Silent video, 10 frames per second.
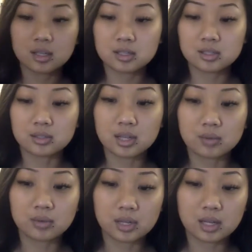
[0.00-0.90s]
So now we're
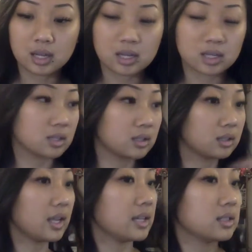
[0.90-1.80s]
going to add the
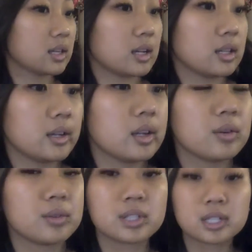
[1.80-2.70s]
last color,
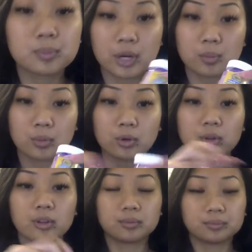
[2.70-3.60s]
which is purple.